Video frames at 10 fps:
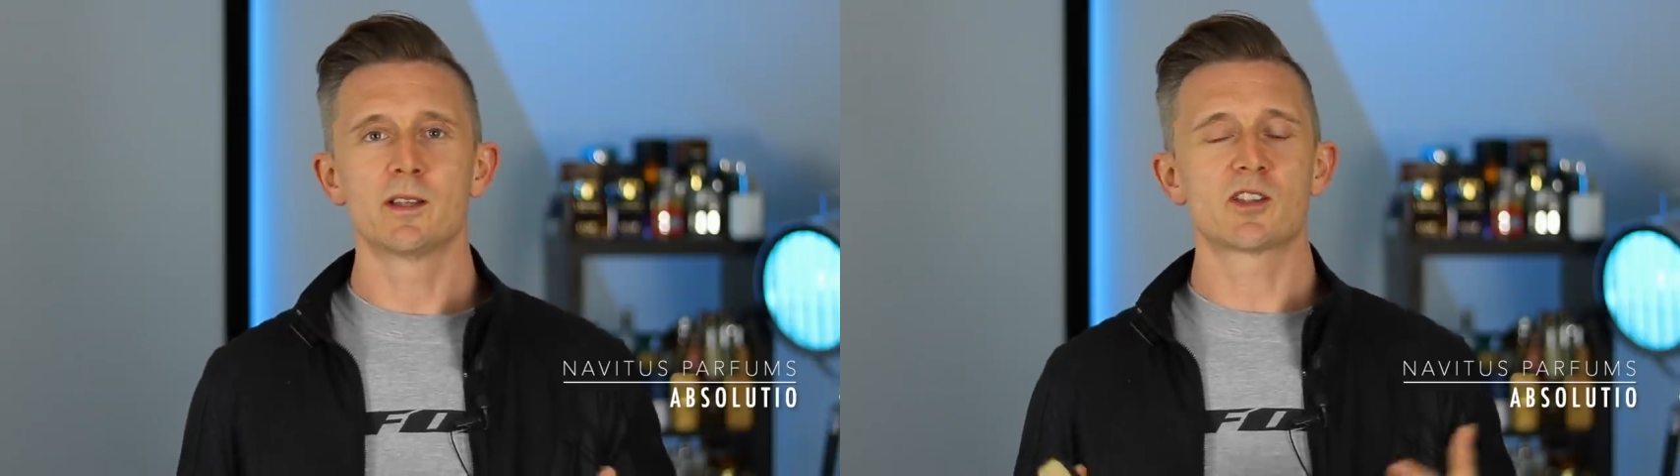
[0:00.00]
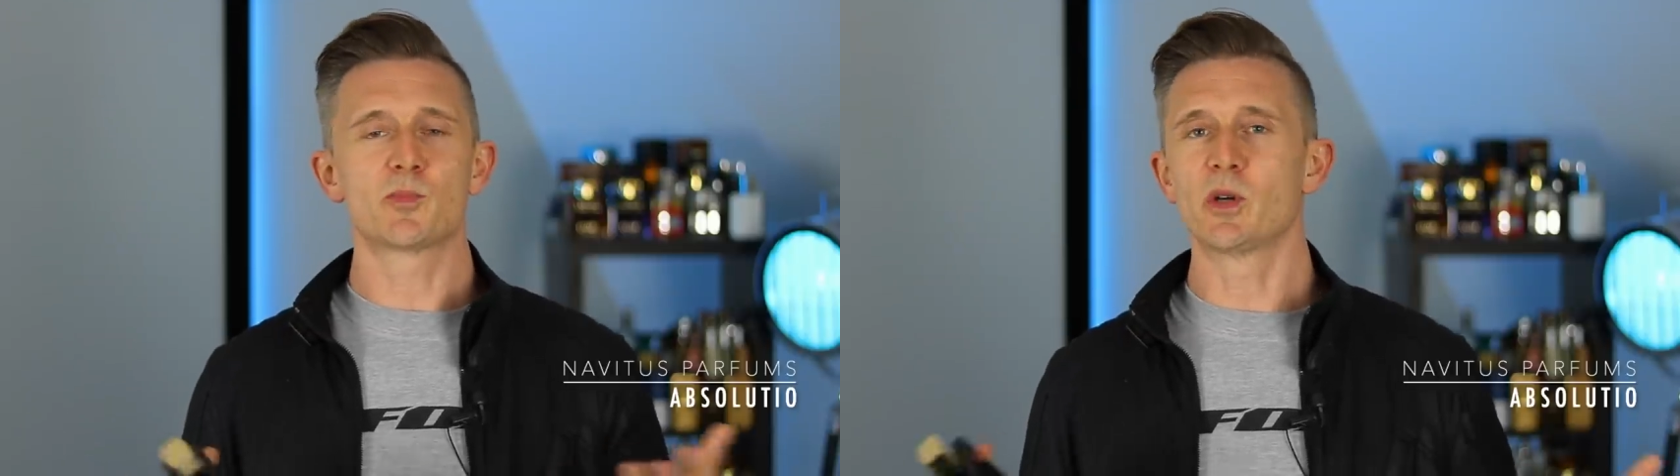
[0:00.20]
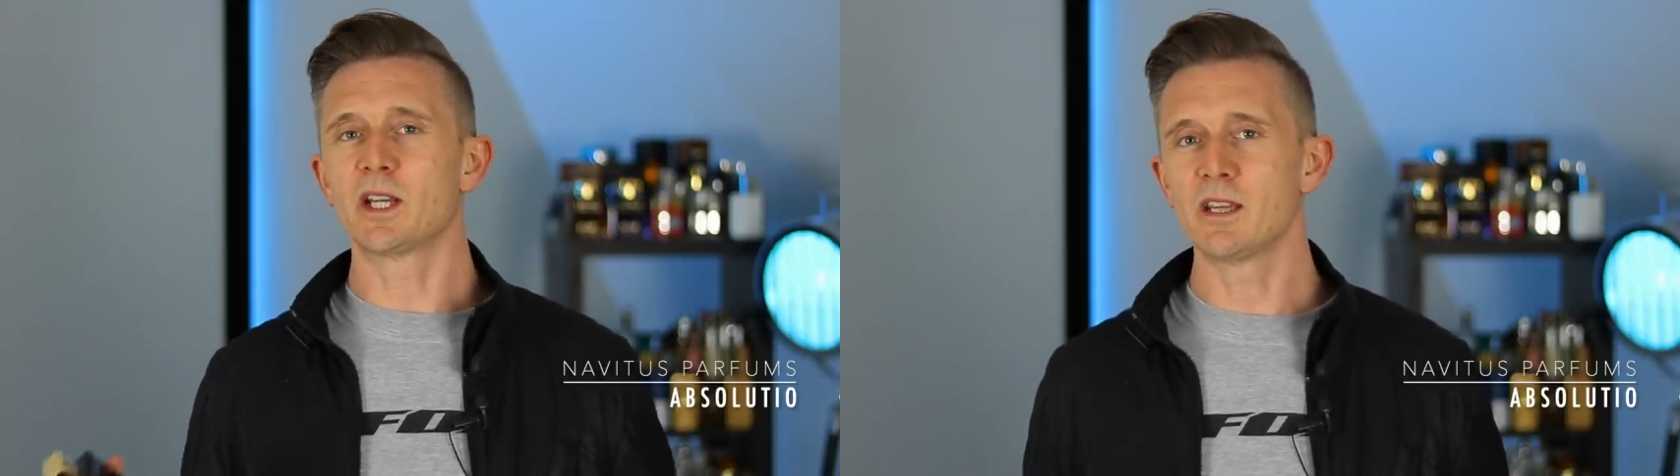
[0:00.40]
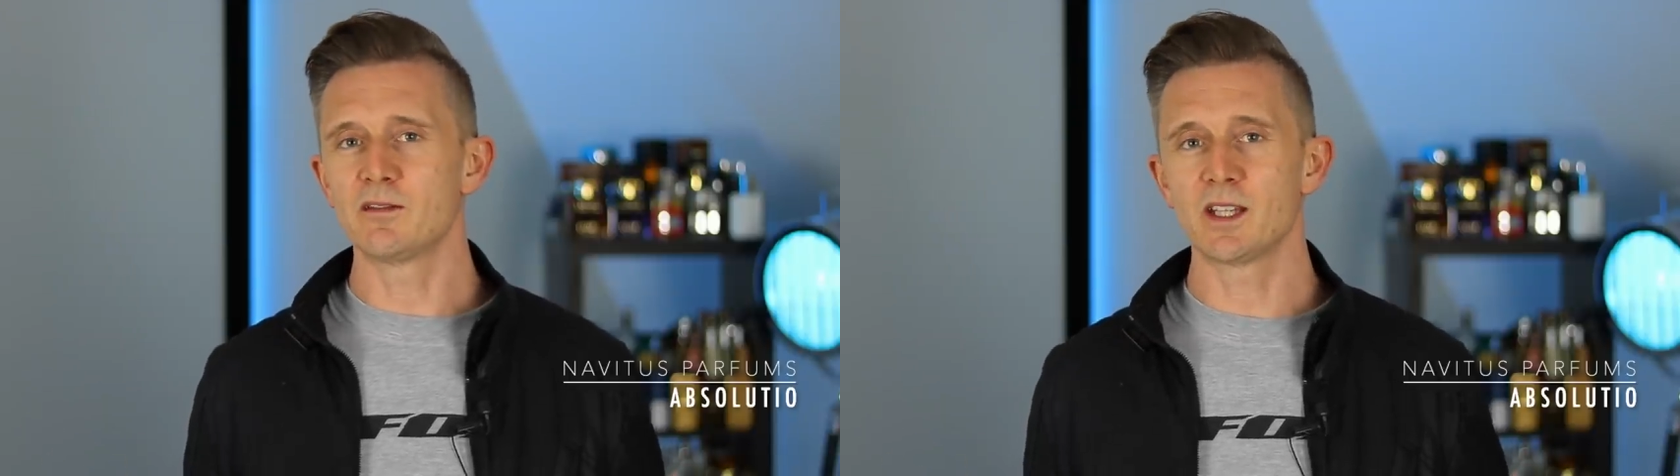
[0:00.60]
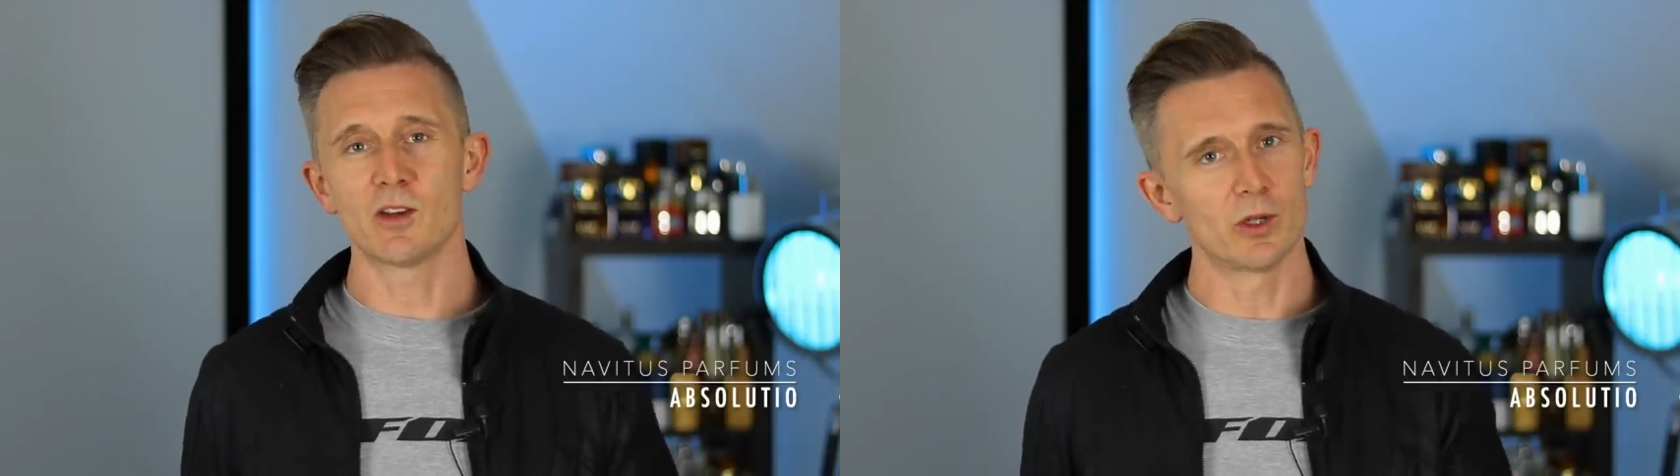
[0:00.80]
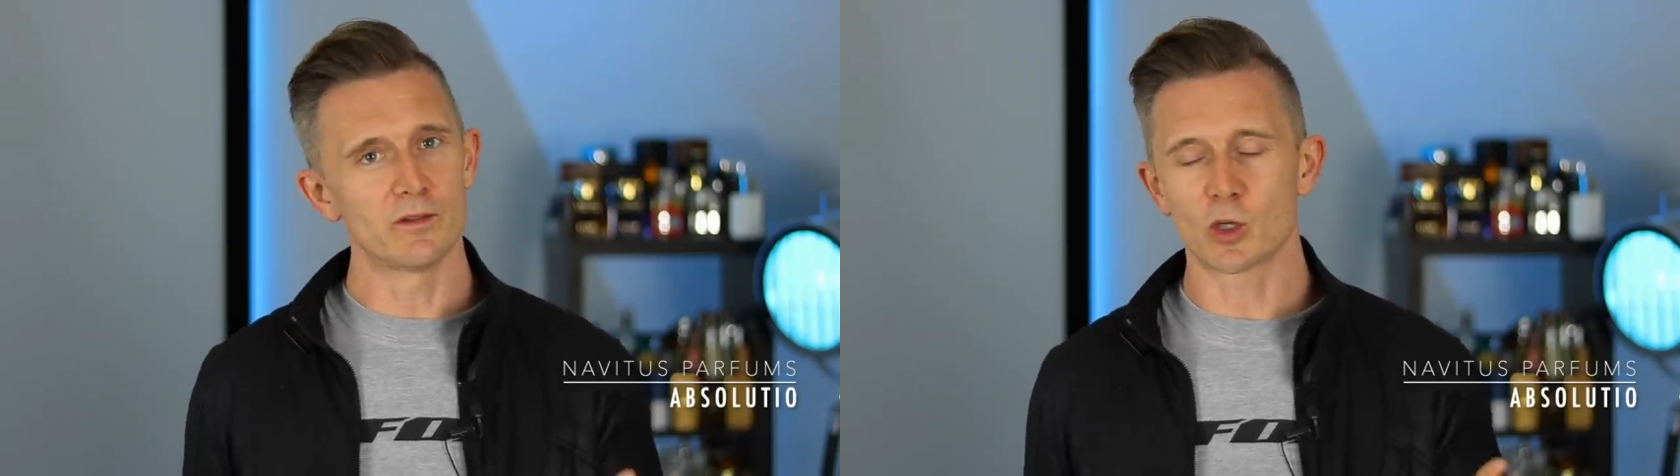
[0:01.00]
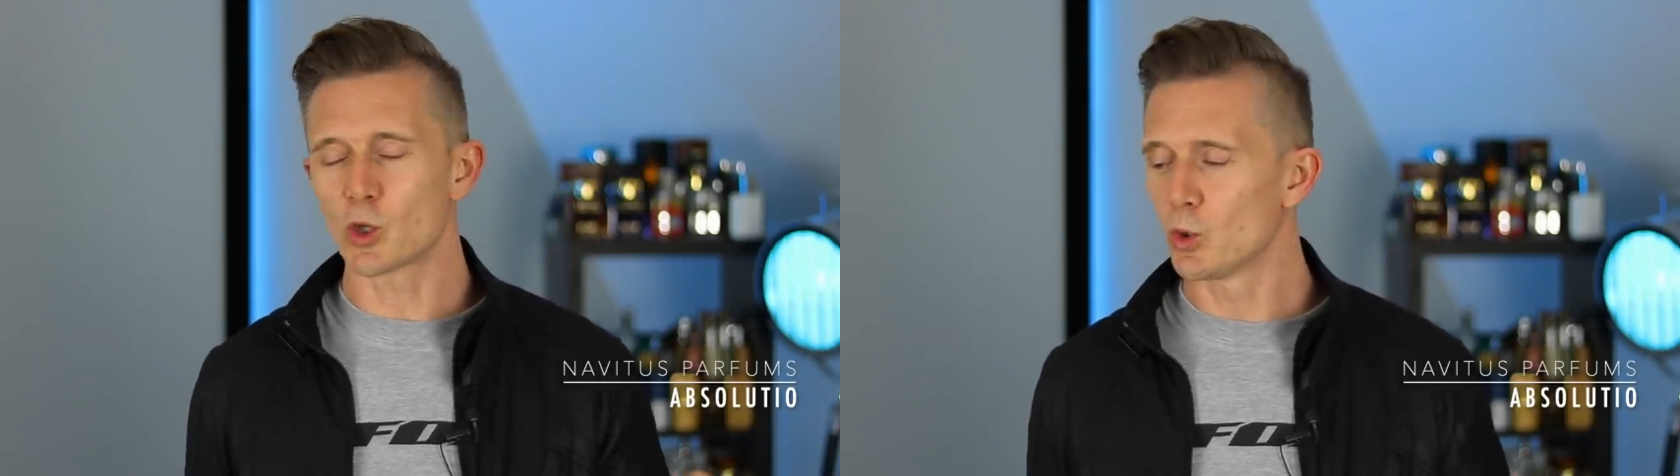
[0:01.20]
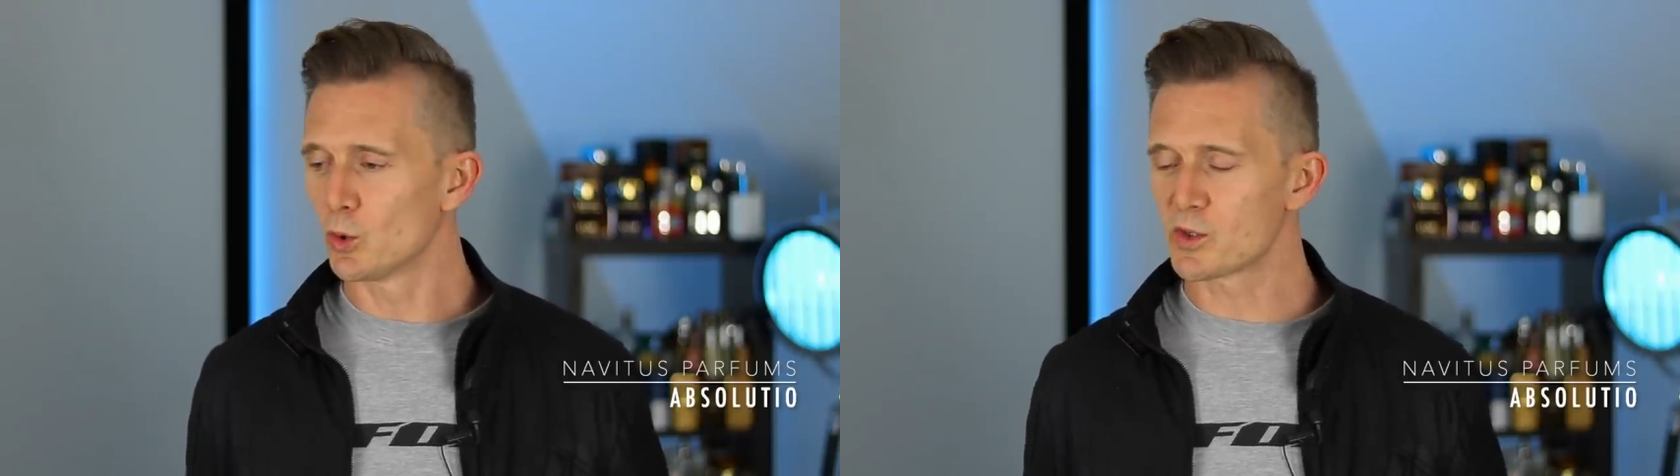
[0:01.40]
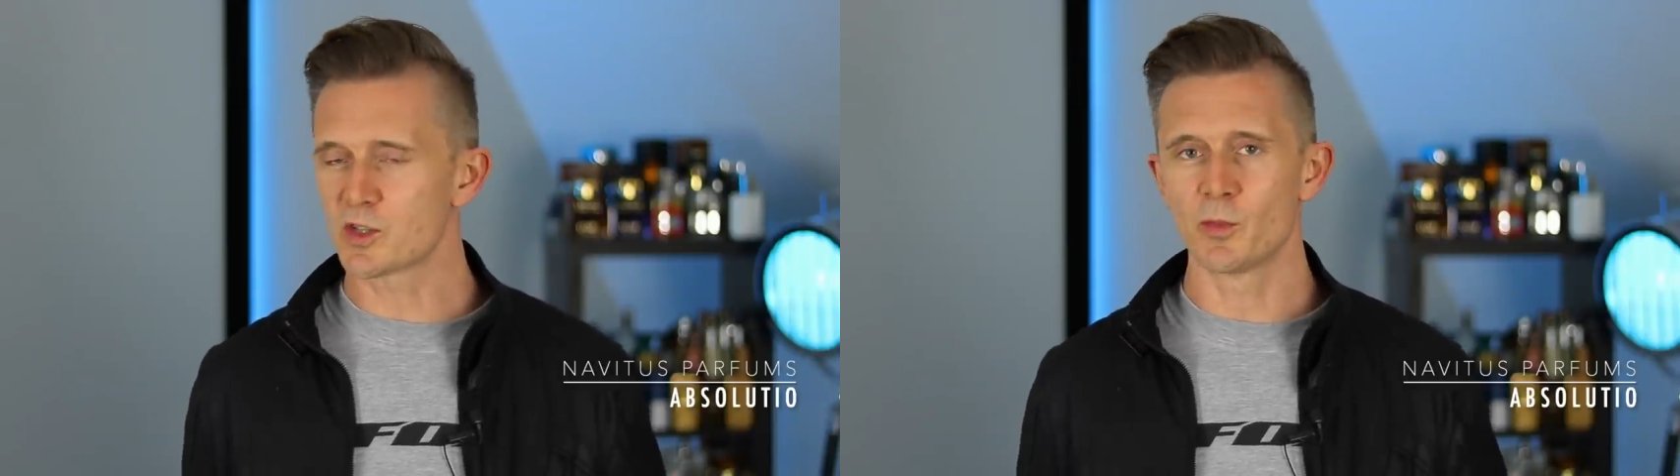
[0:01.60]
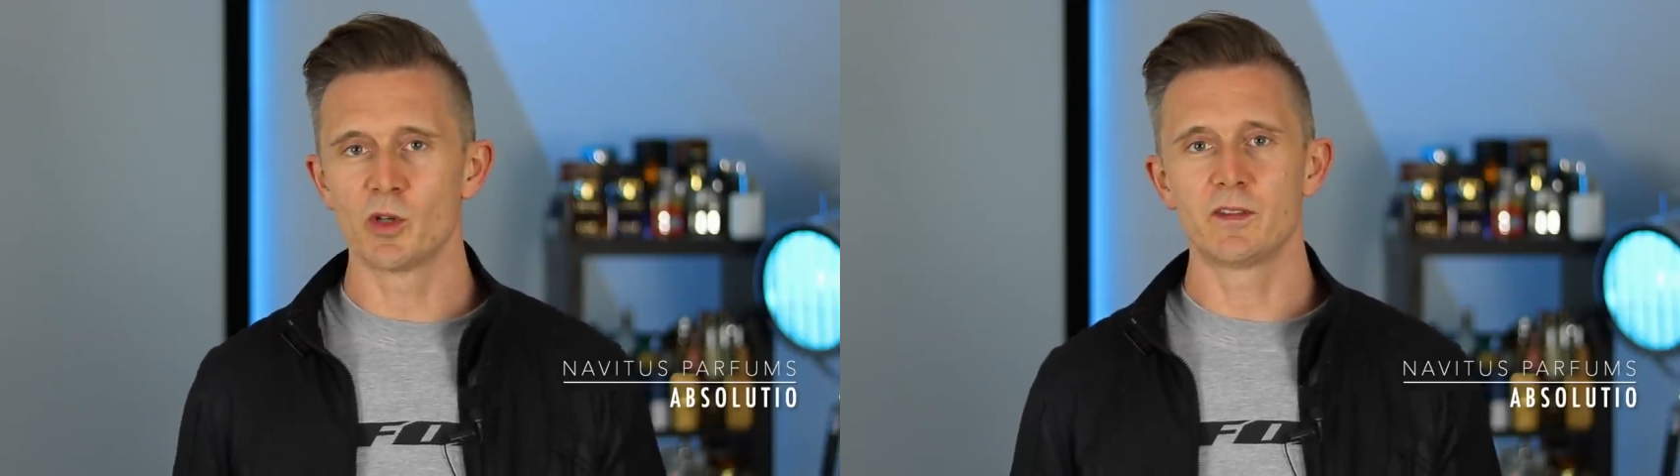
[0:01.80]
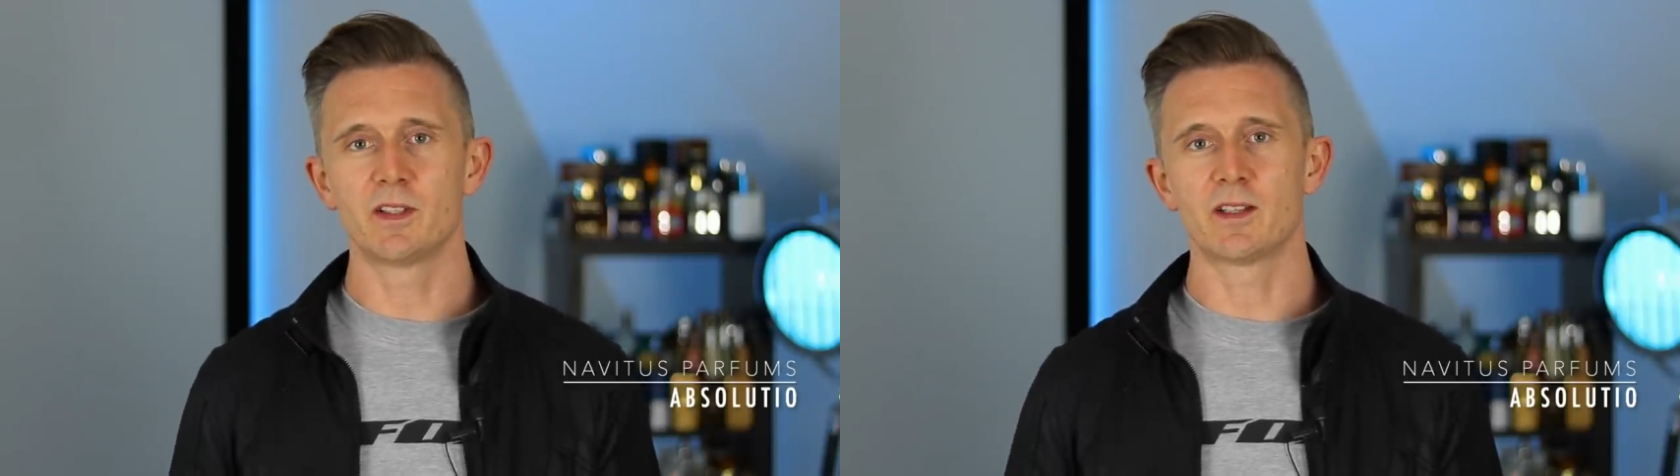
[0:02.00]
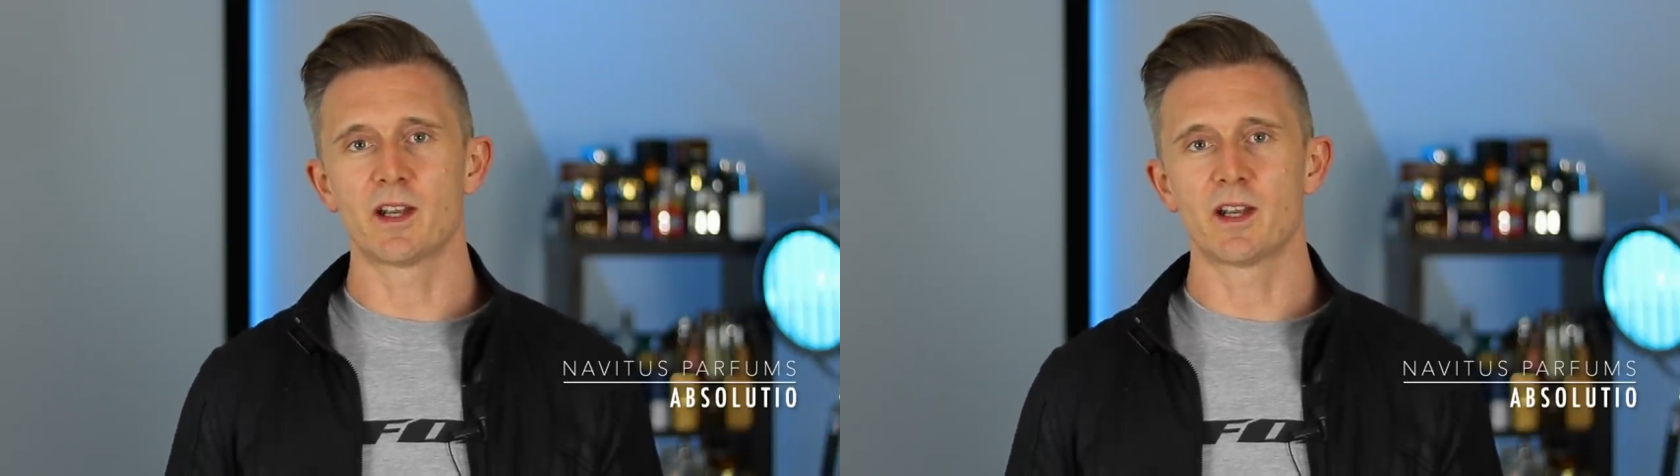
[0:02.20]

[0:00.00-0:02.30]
spring evening or even a cool summer evening,